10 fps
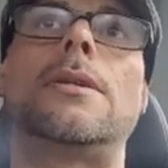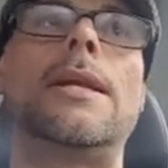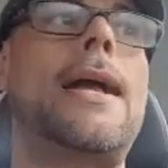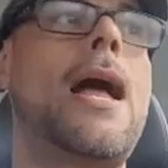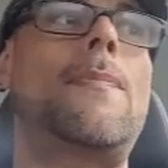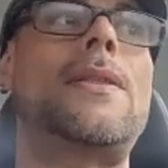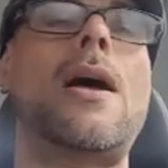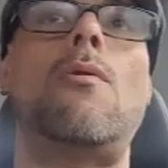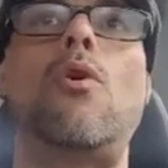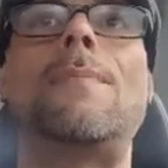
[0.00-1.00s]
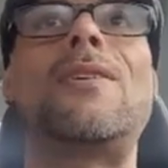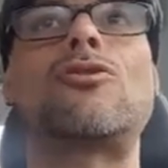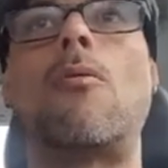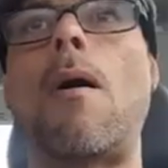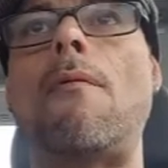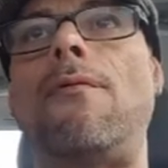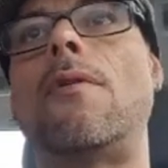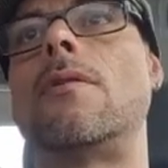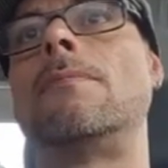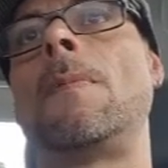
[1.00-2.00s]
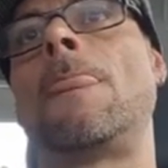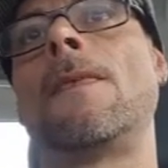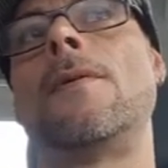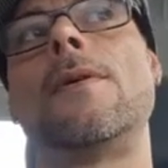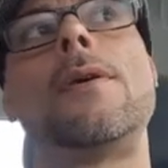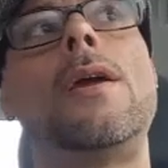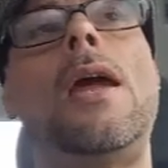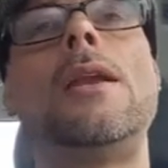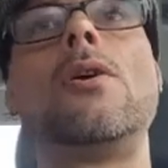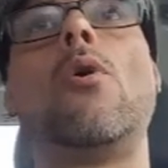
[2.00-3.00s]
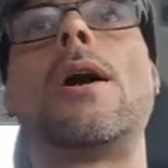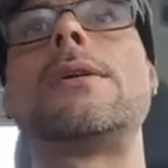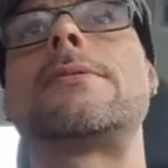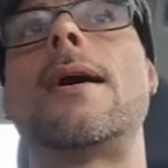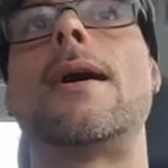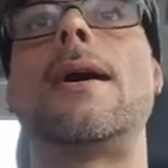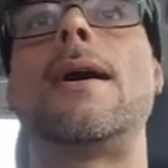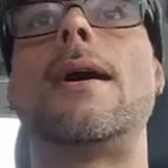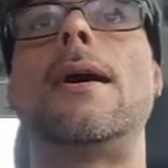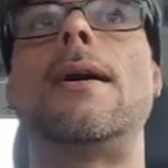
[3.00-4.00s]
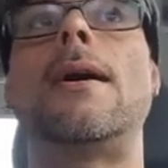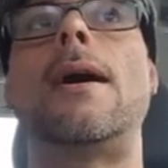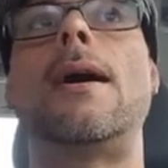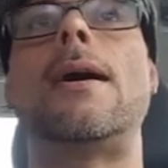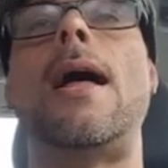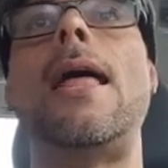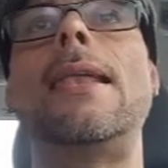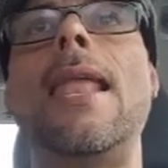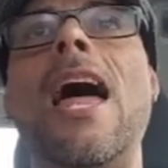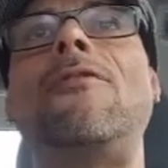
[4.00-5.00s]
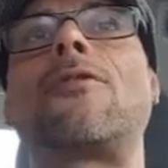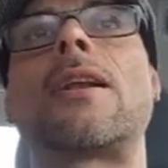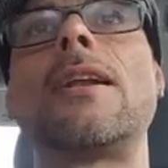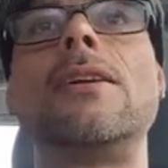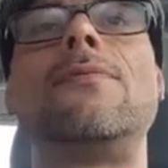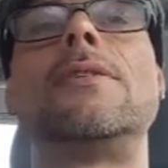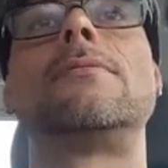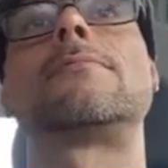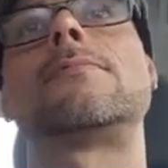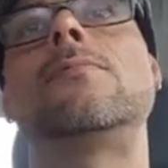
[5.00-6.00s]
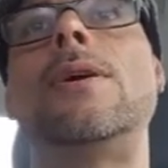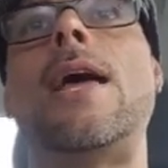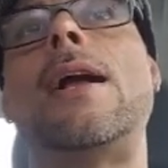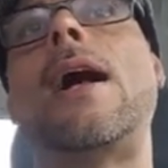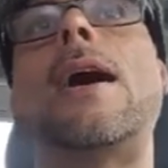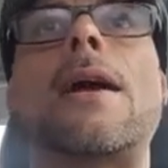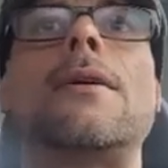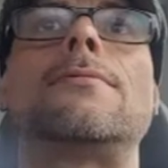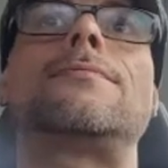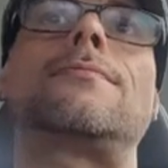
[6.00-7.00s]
it didn't happen that way because of my fault. Anyways, I left Cleveland when I got out